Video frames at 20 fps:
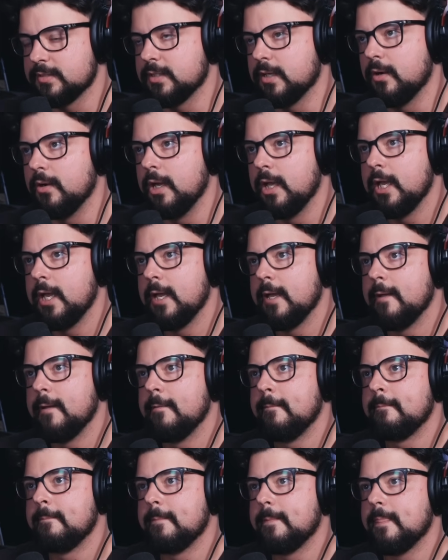So
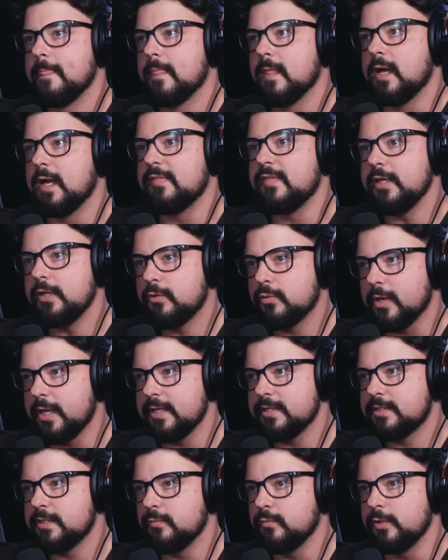I think
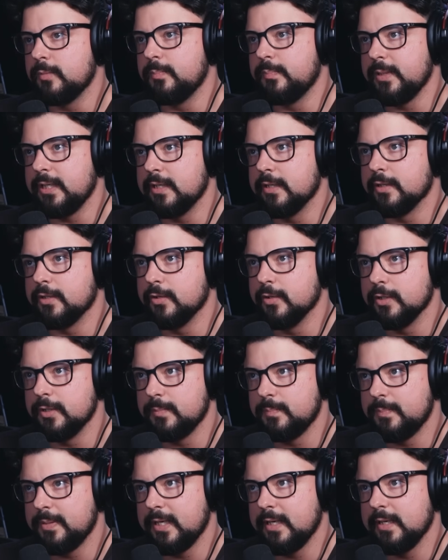Cranston would be a
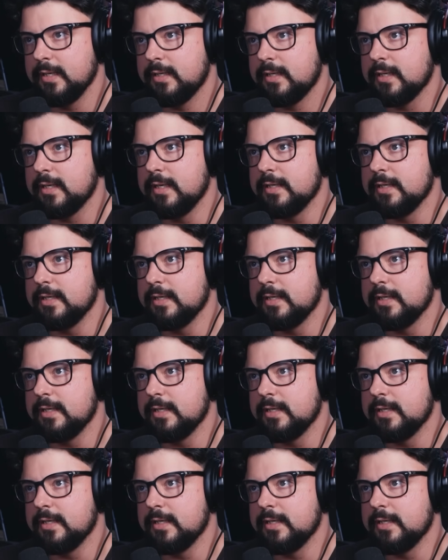good pick.